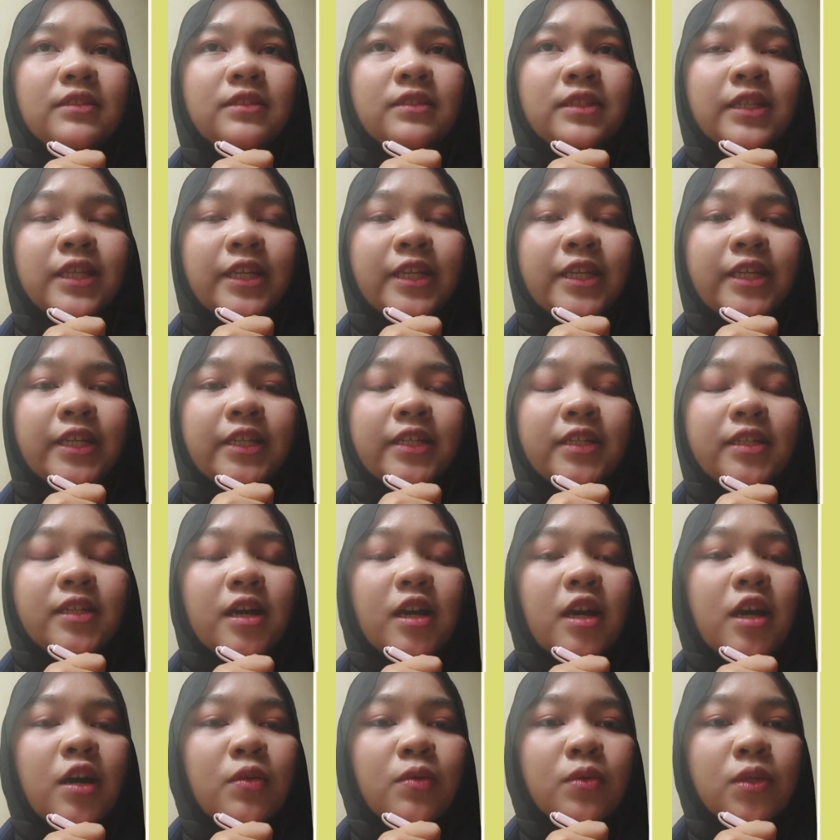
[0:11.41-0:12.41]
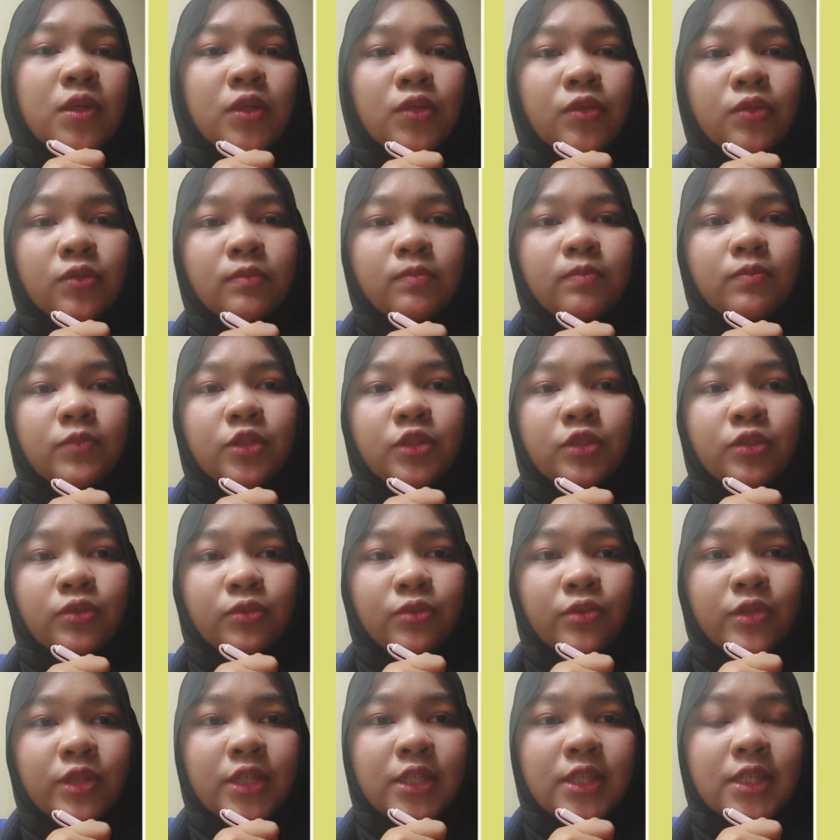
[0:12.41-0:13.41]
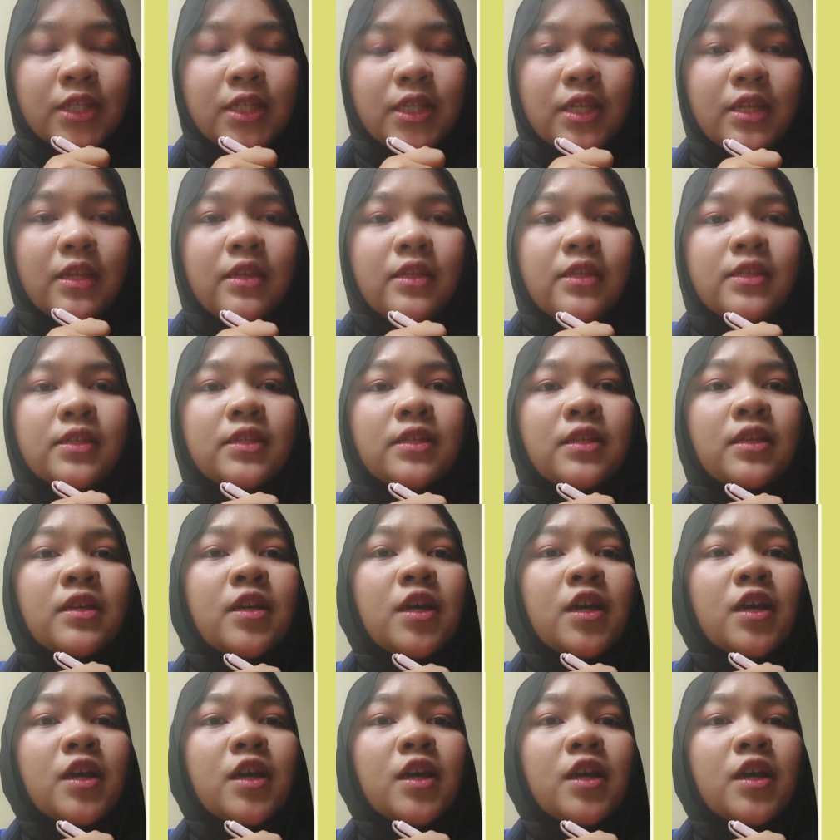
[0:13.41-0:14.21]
that our group choose is